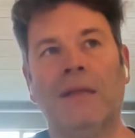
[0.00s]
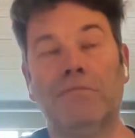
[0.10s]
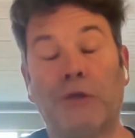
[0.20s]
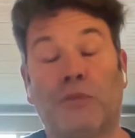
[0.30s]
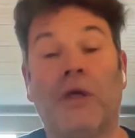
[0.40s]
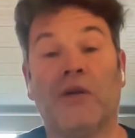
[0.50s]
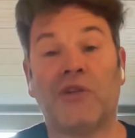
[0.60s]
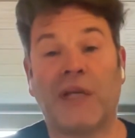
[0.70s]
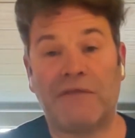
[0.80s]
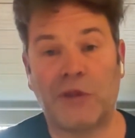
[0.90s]
but we
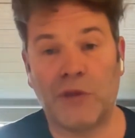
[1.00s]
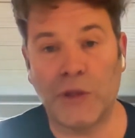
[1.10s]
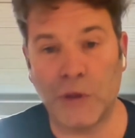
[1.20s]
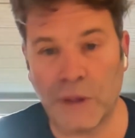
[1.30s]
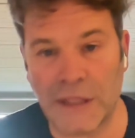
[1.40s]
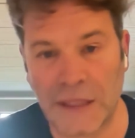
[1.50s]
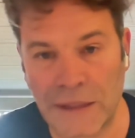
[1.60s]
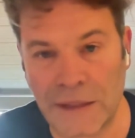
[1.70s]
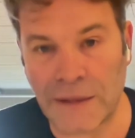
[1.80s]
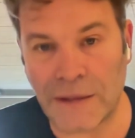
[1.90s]
also have to go
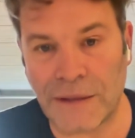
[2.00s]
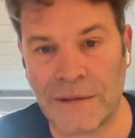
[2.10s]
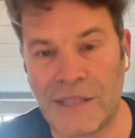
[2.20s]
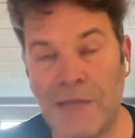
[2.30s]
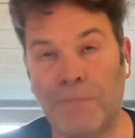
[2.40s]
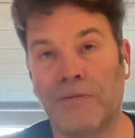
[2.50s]
deep.